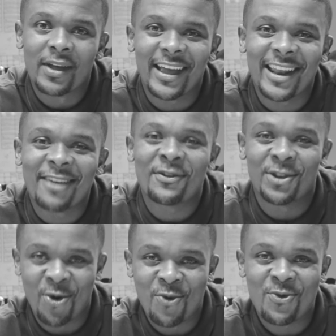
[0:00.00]
And if you
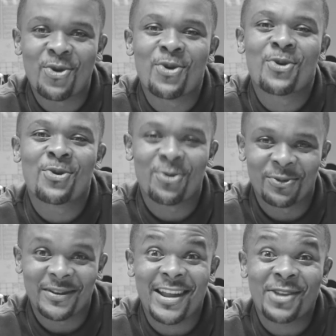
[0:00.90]
don't know,
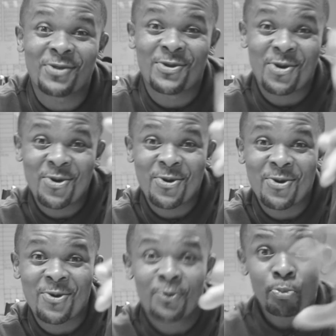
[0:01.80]
now you
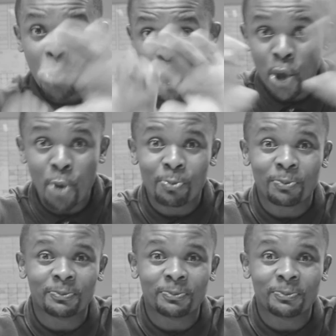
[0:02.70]
know. Boop.